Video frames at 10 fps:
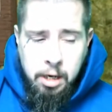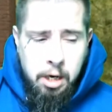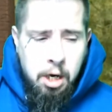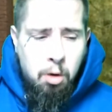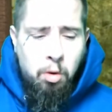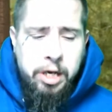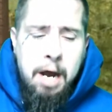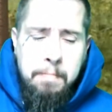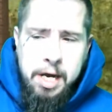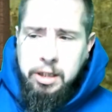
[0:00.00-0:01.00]
With
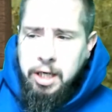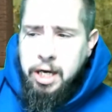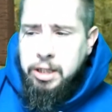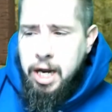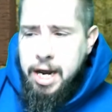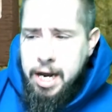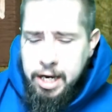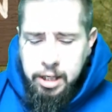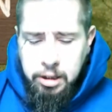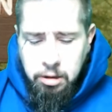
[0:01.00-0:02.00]
that being said, today
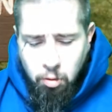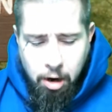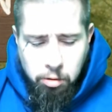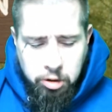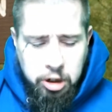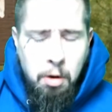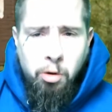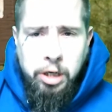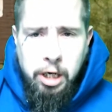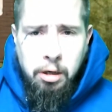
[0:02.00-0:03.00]
is, well,
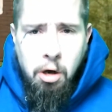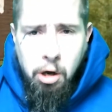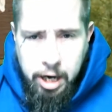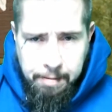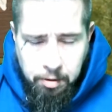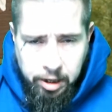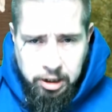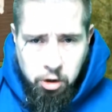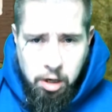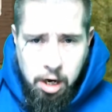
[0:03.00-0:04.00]
smoking on the Appalachian
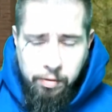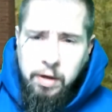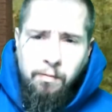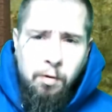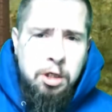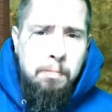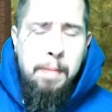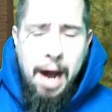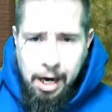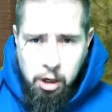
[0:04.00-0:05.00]
Trail. This is for
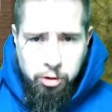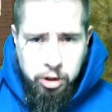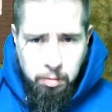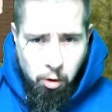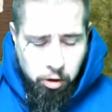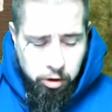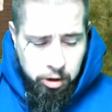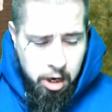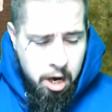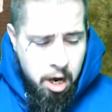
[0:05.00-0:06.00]
tobacco smokers.
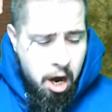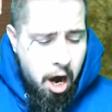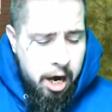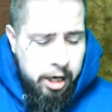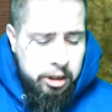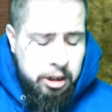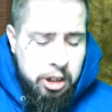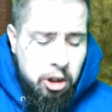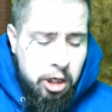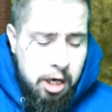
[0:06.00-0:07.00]
Essentially,